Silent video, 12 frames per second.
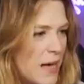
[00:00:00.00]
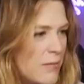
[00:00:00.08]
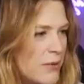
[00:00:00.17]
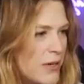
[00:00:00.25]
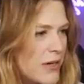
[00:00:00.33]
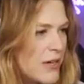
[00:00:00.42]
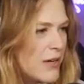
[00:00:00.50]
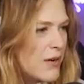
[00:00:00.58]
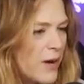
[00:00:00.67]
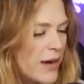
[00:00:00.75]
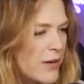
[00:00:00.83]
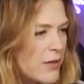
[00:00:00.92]
Amber,
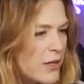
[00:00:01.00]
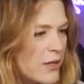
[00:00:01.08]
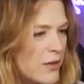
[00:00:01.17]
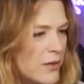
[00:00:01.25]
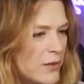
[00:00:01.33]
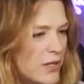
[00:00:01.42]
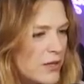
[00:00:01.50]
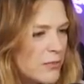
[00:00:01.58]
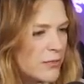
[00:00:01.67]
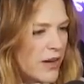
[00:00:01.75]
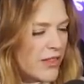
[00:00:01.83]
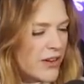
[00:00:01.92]
why don't you and your
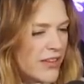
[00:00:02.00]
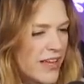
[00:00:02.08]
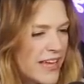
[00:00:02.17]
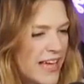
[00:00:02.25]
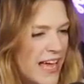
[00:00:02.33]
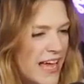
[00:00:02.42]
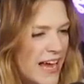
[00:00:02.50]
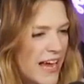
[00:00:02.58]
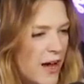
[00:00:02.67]
brother like hang